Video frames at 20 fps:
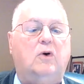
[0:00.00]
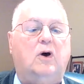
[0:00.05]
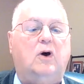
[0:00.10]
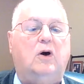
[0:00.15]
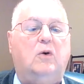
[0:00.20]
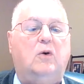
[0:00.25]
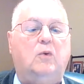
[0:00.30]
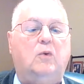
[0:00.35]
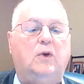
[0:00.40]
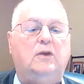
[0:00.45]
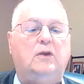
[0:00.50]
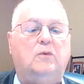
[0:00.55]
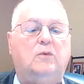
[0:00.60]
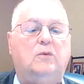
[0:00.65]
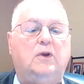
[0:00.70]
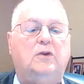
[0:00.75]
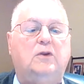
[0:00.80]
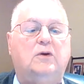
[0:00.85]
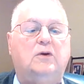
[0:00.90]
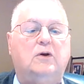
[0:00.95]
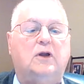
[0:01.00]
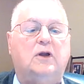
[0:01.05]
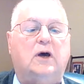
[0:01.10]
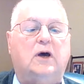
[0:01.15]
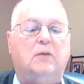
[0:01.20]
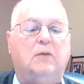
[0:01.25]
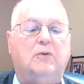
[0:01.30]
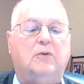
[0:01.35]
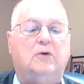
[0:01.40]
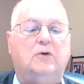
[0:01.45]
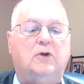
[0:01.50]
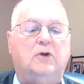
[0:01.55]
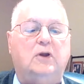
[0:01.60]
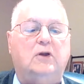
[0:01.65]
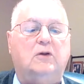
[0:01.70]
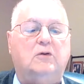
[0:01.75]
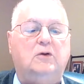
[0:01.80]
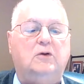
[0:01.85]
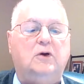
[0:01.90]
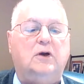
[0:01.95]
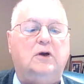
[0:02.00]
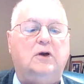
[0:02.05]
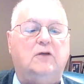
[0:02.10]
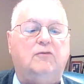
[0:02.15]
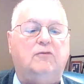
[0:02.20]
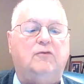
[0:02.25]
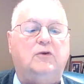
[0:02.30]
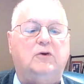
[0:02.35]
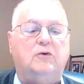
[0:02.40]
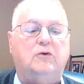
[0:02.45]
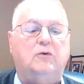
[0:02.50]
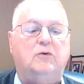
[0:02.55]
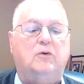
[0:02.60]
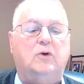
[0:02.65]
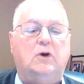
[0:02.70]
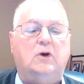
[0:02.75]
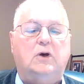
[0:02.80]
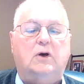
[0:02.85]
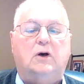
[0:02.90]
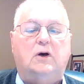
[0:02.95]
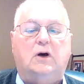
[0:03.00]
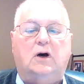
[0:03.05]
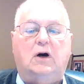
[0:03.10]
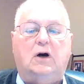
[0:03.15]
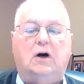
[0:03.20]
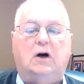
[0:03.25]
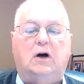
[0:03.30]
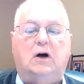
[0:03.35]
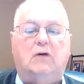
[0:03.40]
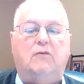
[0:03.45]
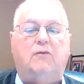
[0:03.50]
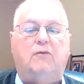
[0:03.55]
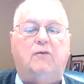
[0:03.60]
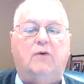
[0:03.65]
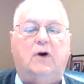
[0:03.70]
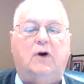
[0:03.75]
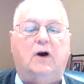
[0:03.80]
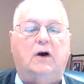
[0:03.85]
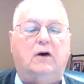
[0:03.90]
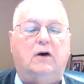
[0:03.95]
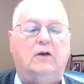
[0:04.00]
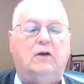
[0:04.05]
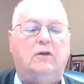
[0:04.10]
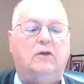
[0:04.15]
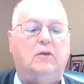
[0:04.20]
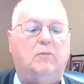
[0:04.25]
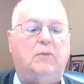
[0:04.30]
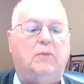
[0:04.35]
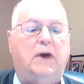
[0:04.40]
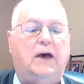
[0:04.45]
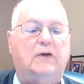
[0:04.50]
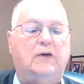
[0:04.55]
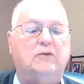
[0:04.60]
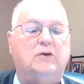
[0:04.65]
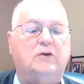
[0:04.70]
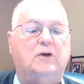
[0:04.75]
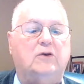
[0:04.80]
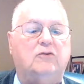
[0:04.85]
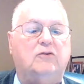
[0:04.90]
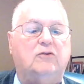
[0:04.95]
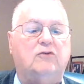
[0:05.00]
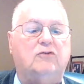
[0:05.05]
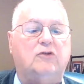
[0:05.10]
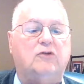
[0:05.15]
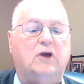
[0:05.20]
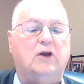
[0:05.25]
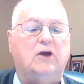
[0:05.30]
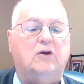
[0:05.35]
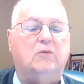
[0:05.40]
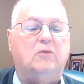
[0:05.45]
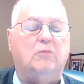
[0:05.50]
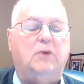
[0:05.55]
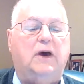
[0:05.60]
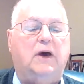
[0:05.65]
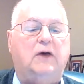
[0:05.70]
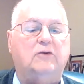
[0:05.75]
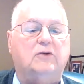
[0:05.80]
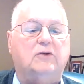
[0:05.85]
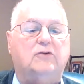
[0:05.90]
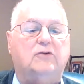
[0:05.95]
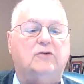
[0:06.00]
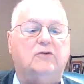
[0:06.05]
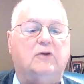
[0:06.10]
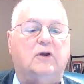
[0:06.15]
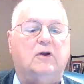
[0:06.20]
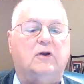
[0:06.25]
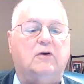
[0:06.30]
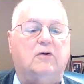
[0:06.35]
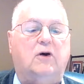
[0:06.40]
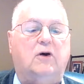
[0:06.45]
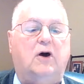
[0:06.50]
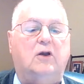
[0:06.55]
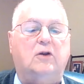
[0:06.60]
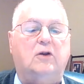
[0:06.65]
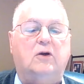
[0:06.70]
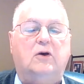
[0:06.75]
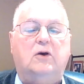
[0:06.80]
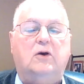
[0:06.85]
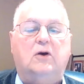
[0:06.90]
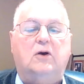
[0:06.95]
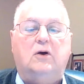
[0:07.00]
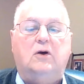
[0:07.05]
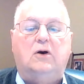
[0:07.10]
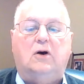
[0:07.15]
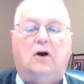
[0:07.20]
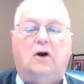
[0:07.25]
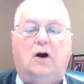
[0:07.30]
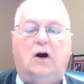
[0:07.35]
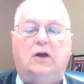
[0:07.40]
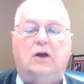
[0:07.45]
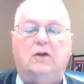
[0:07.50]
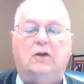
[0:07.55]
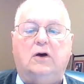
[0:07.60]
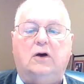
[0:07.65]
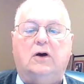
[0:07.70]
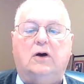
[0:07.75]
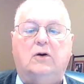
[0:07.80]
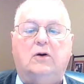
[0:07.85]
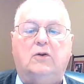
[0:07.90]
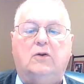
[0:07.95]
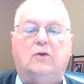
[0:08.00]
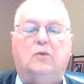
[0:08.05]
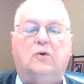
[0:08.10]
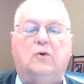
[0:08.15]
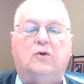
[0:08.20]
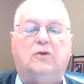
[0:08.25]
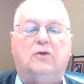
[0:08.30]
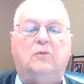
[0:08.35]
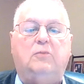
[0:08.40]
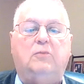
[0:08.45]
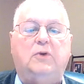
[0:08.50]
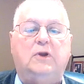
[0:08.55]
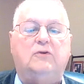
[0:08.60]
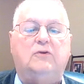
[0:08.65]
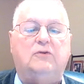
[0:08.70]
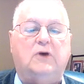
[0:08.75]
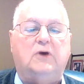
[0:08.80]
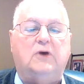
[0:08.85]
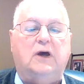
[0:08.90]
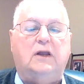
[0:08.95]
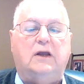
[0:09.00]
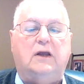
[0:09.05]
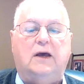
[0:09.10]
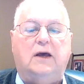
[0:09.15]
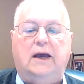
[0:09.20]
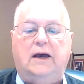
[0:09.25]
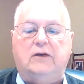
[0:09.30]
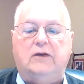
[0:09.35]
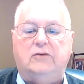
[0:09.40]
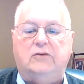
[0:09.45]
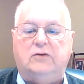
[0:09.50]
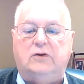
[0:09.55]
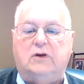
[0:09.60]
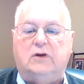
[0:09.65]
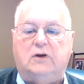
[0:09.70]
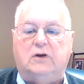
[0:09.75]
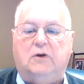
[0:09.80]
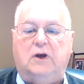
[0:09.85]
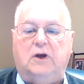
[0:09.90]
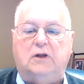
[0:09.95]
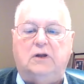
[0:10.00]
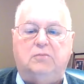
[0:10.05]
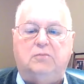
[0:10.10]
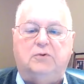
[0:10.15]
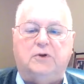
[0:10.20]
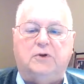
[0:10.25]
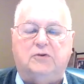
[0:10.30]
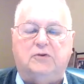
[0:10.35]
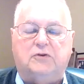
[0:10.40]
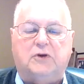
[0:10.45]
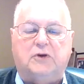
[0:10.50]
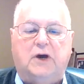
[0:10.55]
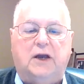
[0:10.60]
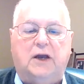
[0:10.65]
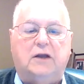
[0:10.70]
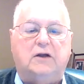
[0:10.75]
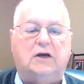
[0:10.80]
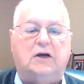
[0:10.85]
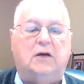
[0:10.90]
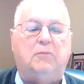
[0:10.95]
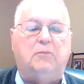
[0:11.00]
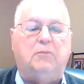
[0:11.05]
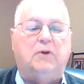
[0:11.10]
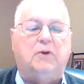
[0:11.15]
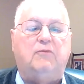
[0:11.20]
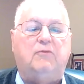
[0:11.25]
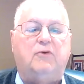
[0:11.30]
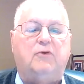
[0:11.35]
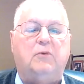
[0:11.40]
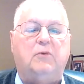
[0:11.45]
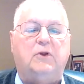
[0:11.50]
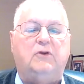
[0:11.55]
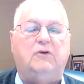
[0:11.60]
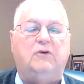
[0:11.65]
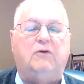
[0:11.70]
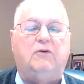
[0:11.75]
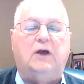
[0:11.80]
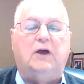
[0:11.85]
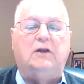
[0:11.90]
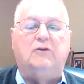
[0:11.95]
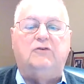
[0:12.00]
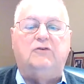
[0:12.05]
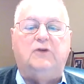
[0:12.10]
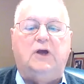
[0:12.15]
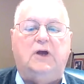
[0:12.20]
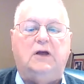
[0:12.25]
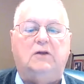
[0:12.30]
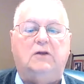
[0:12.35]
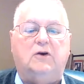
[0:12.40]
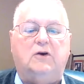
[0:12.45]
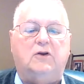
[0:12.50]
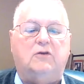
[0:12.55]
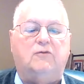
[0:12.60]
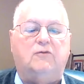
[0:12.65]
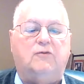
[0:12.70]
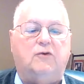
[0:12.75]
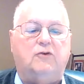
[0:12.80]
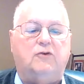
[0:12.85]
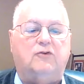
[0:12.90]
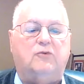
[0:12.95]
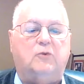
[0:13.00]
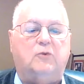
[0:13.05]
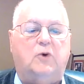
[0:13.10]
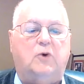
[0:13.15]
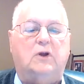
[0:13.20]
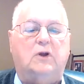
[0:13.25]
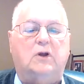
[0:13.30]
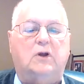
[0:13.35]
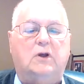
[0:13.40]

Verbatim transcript: uh, we, we took an opportunity to look at a few uh, of uh, the baskets, the shaker baskets that are on on uh, the Worthopedia site. And I asked uh, Greg to put aside a couple of them. Greg, let's take a look at the first one